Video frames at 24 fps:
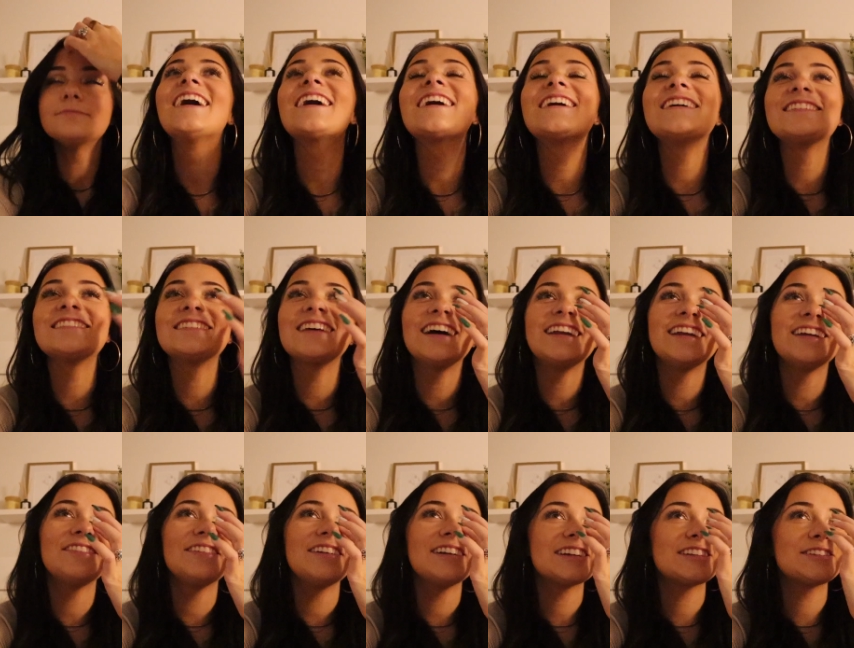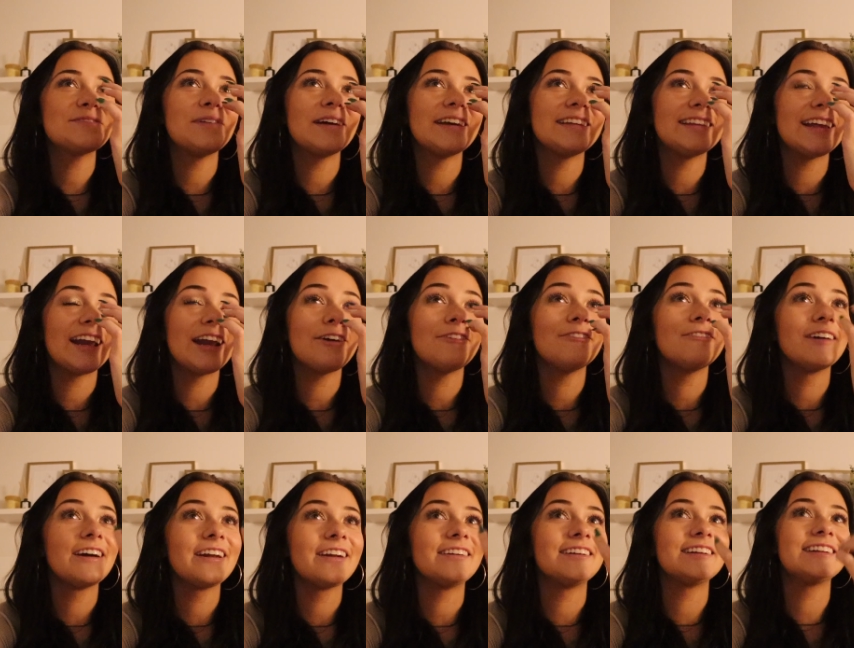Because I never explained that I
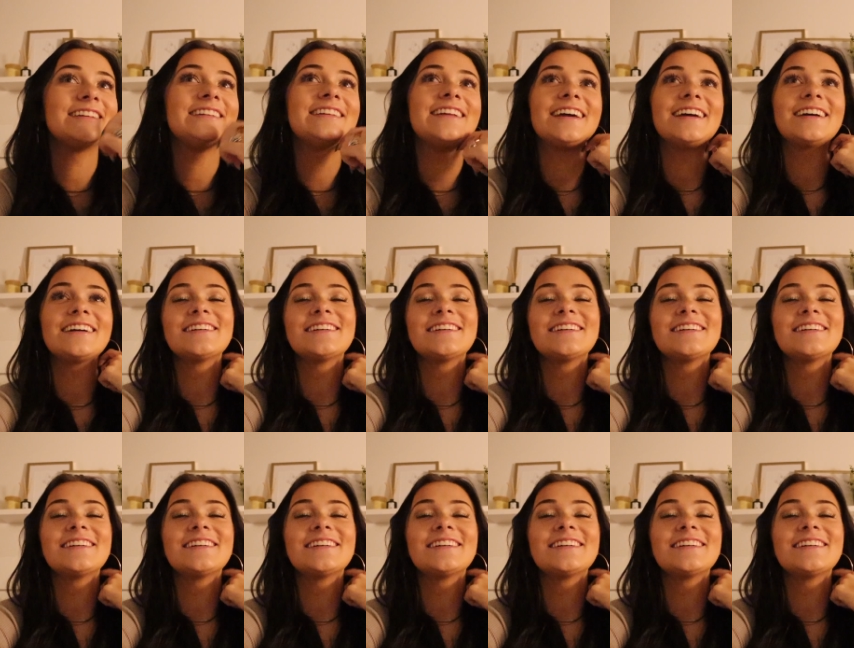went on a date.